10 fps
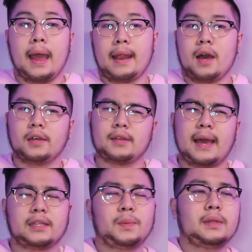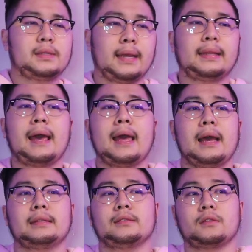And I also had someone say that
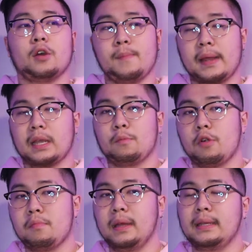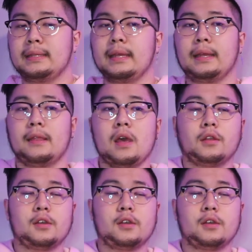they're making more money than